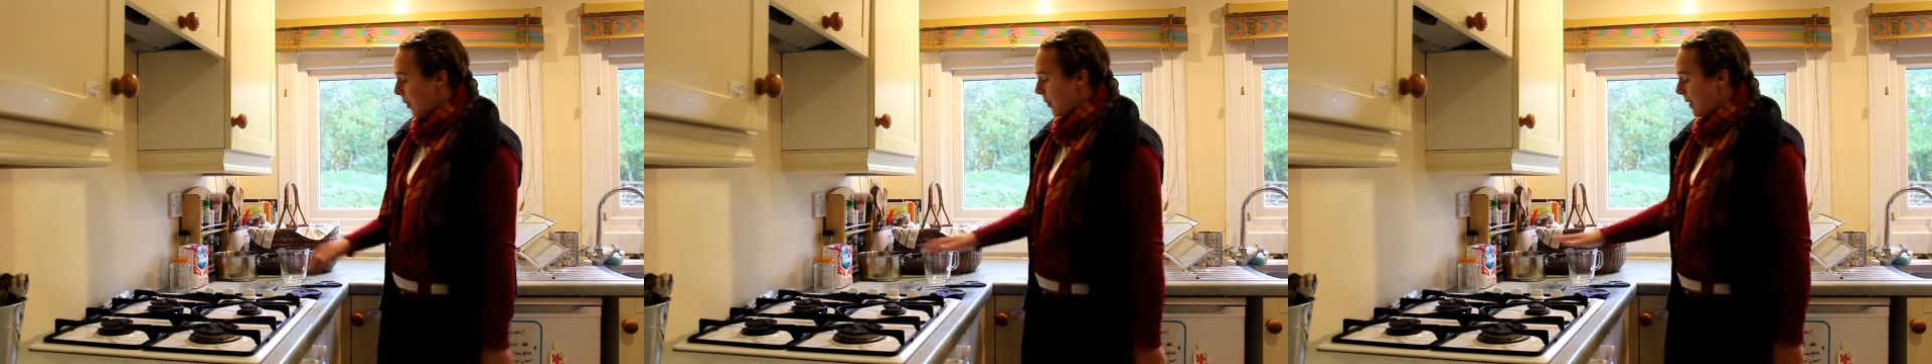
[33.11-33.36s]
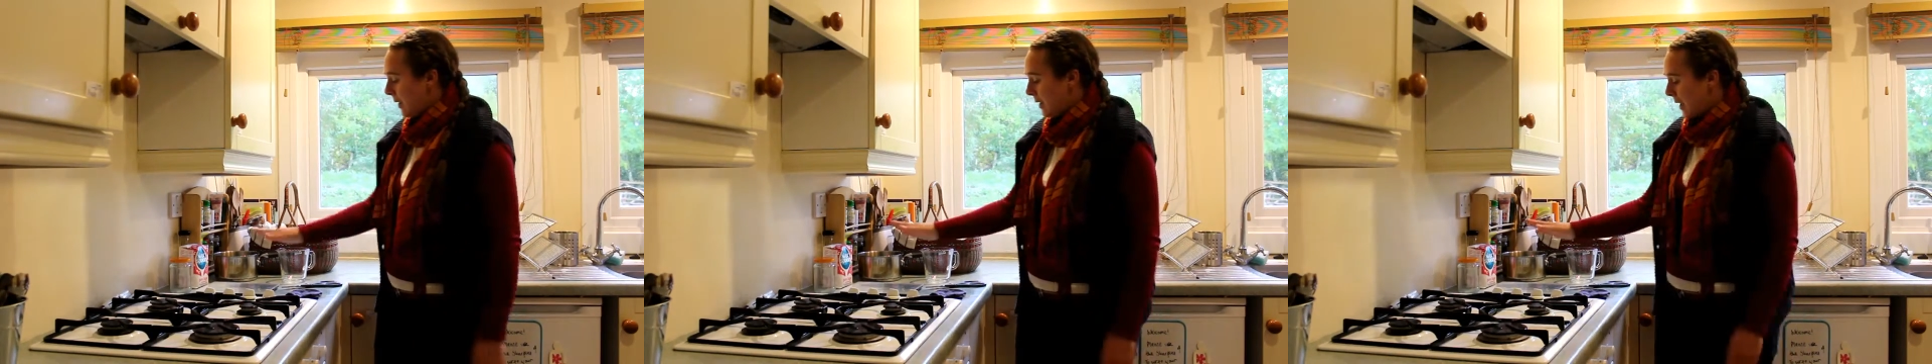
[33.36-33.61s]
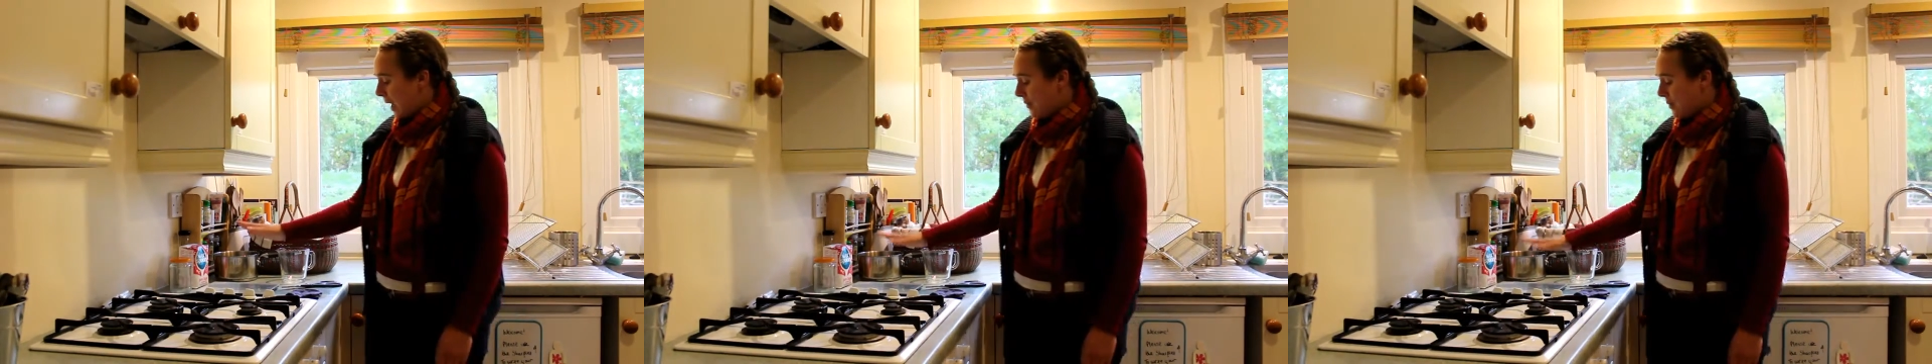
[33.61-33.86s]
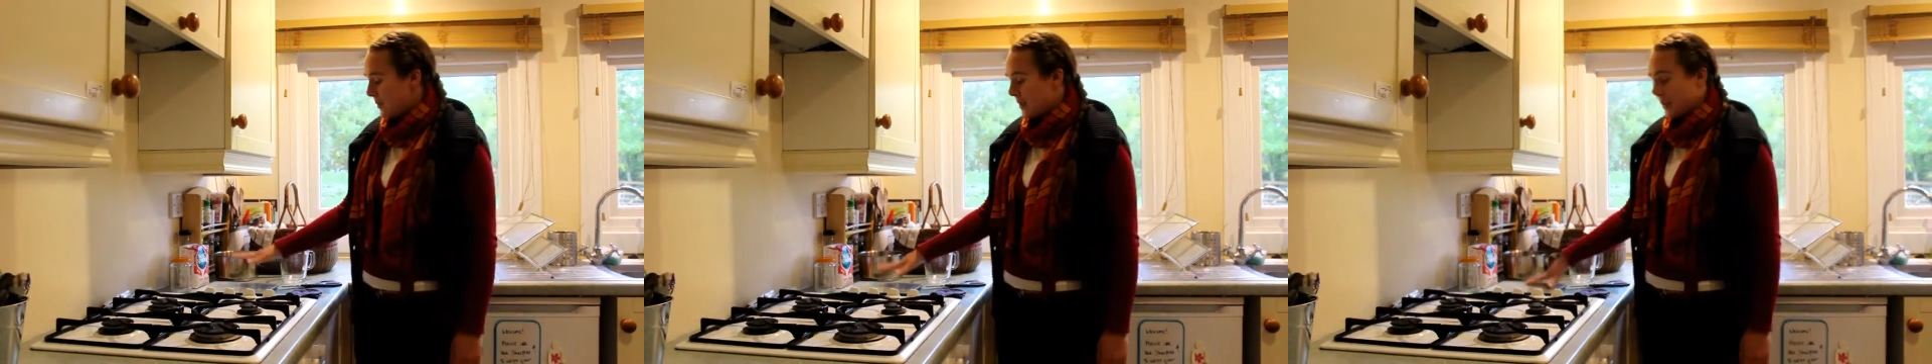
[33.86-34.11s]
We need to have
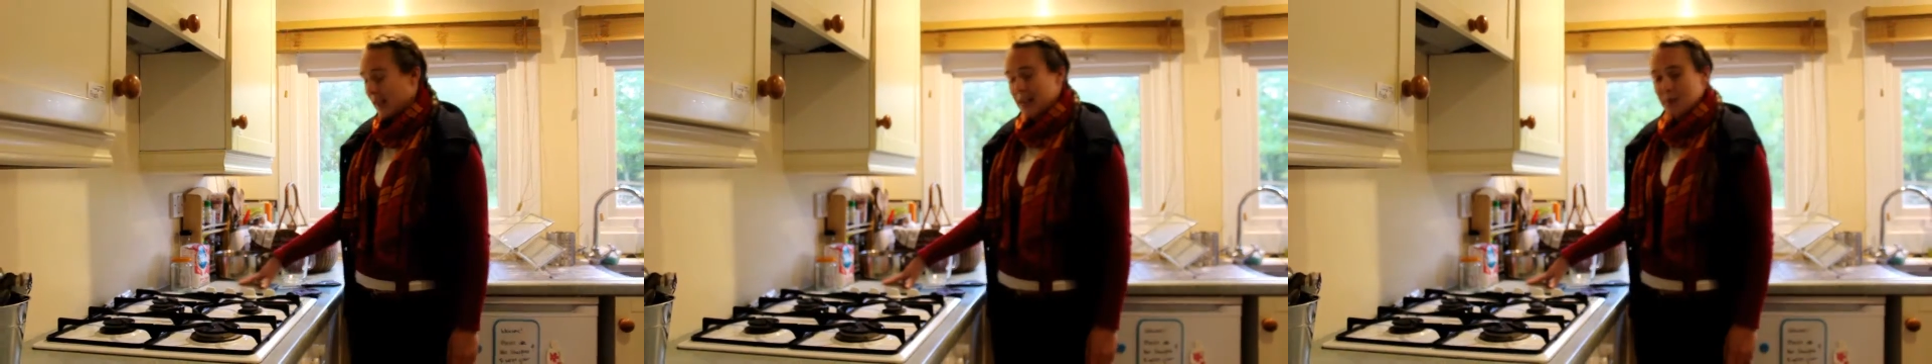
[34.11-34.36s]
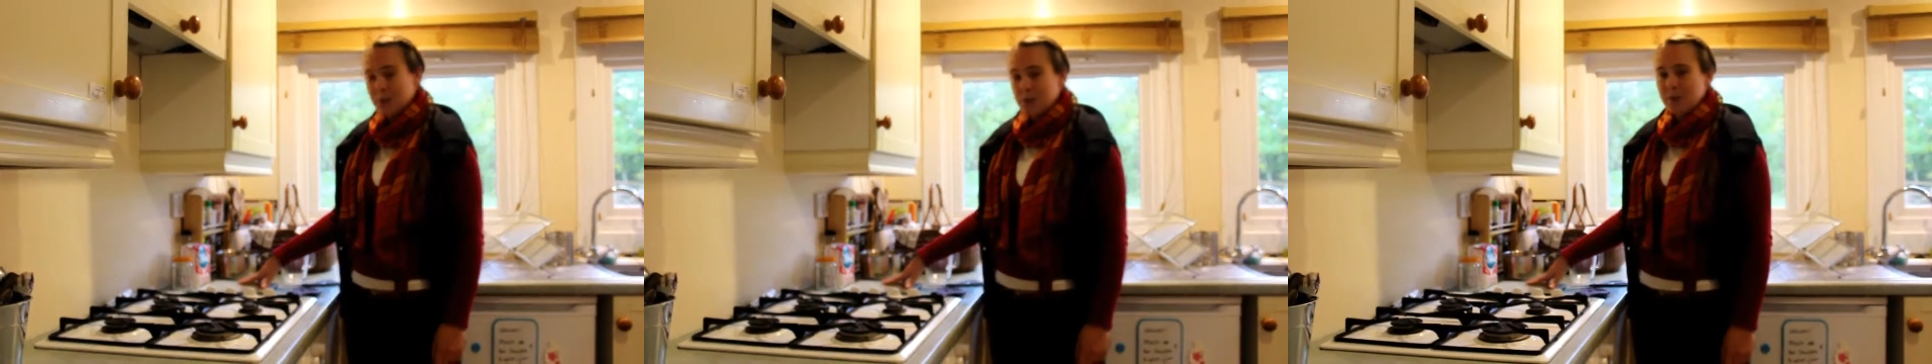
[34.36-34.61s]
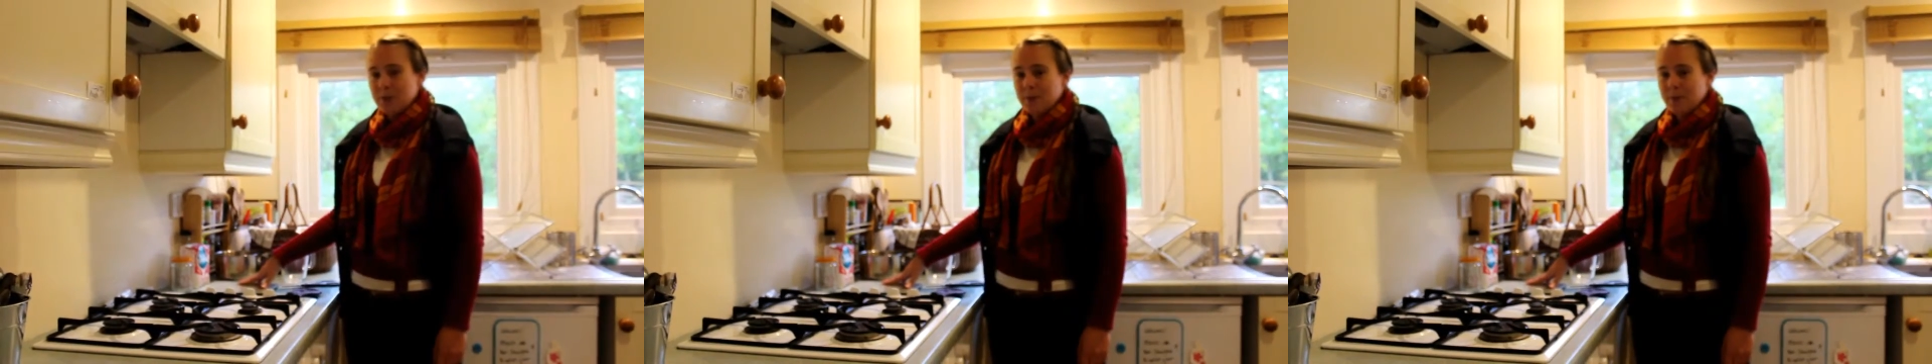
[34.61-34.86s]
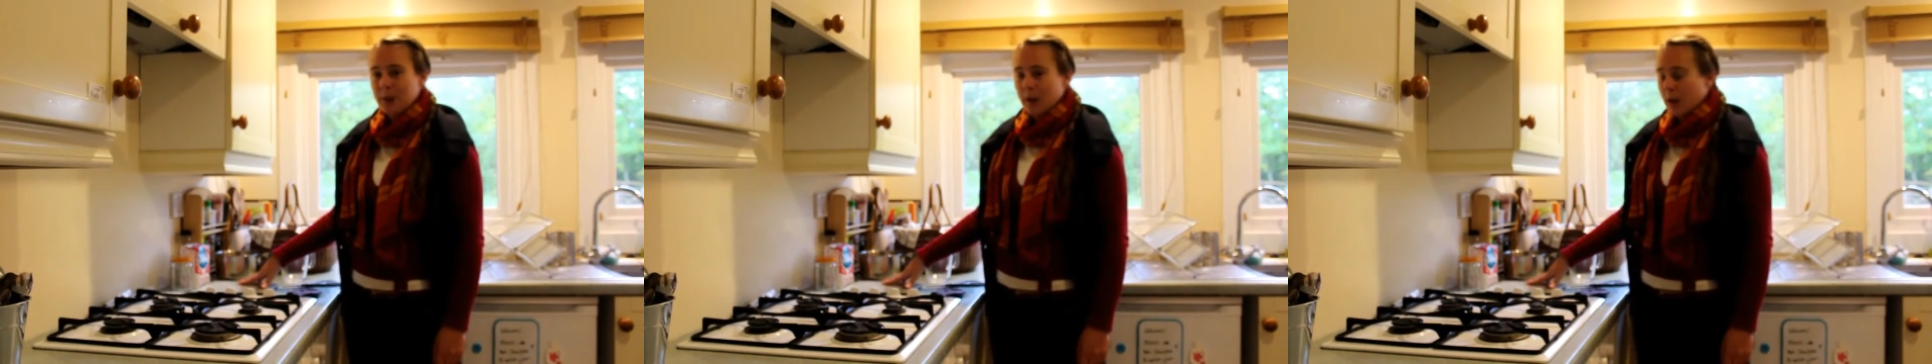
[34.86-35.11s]
some scales
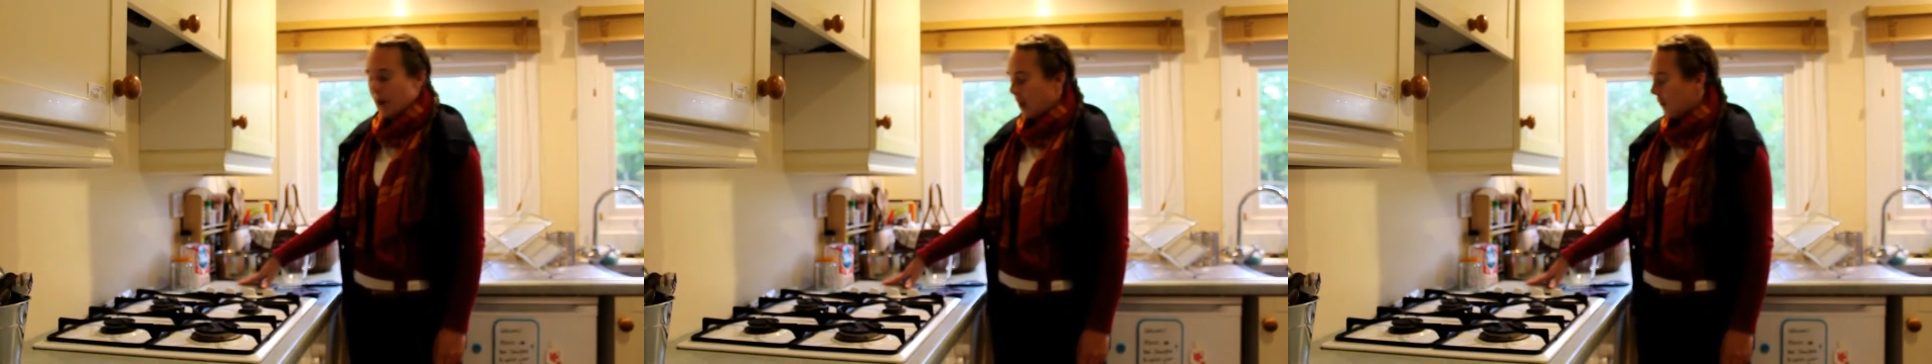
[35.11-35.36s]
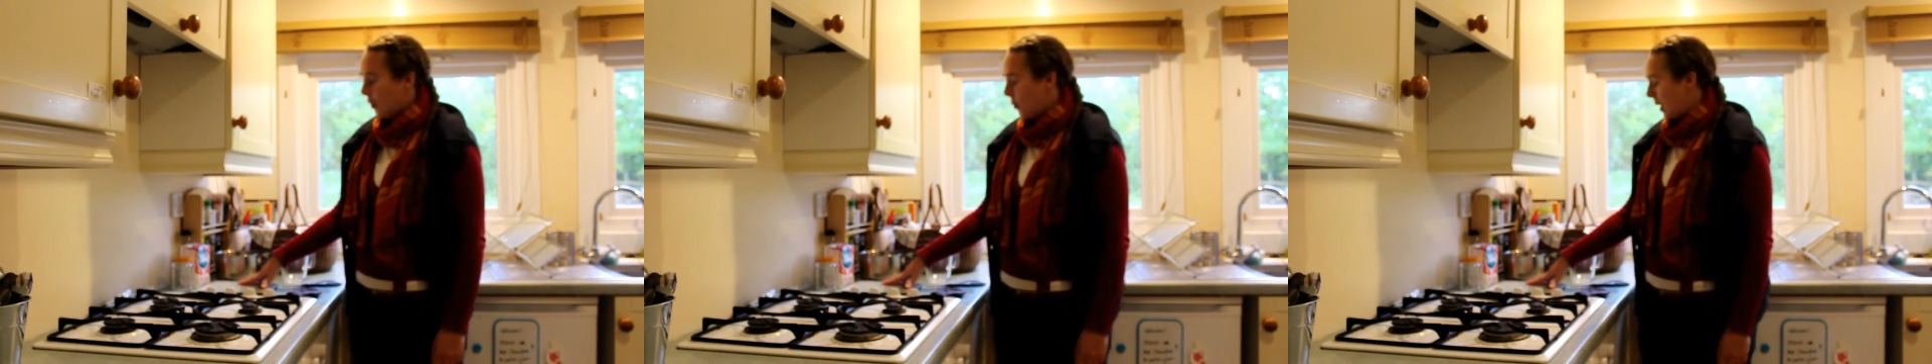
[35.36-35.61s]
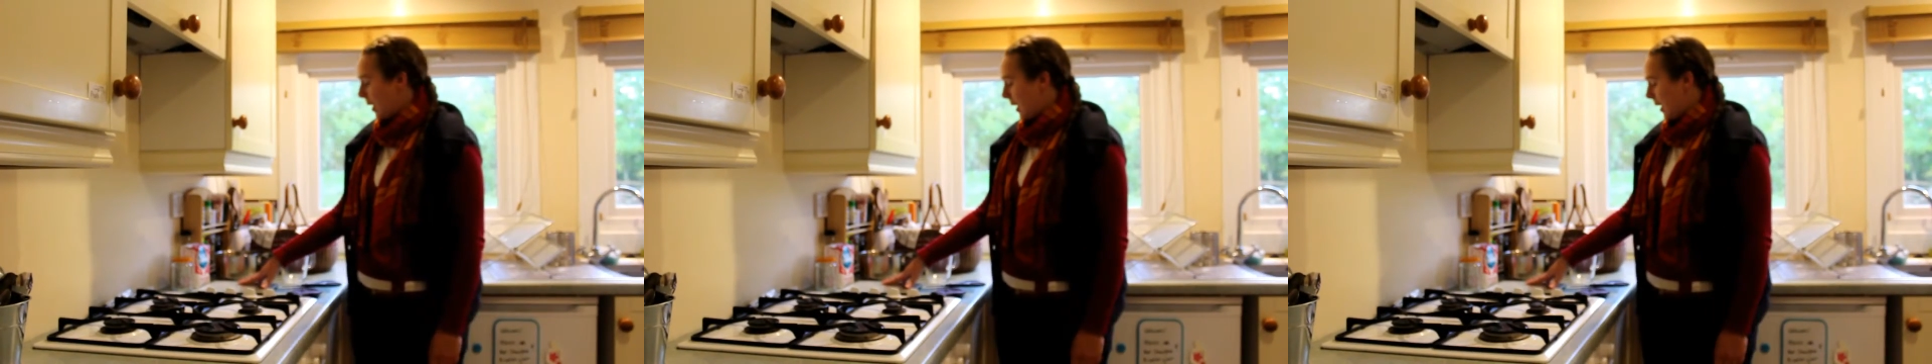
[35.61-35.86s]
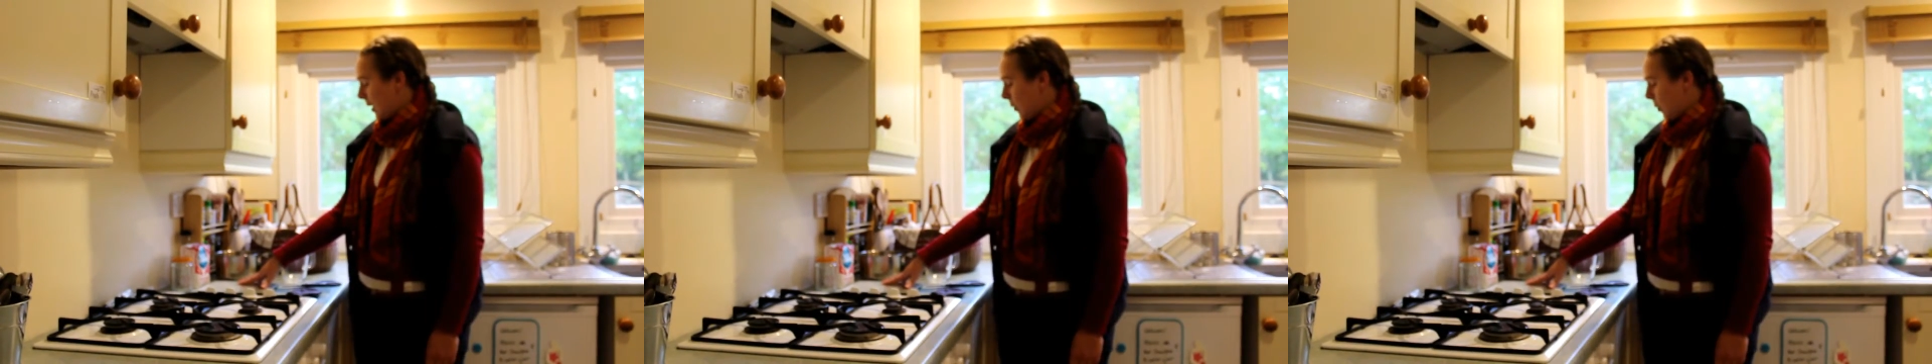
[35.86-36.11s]
for
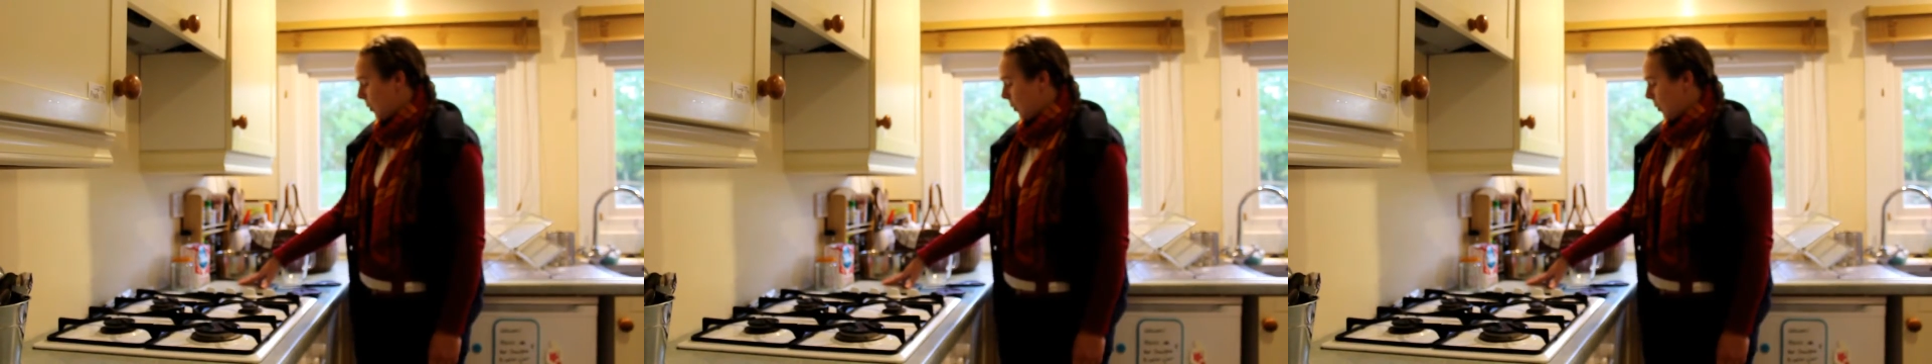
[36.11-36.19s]
weighing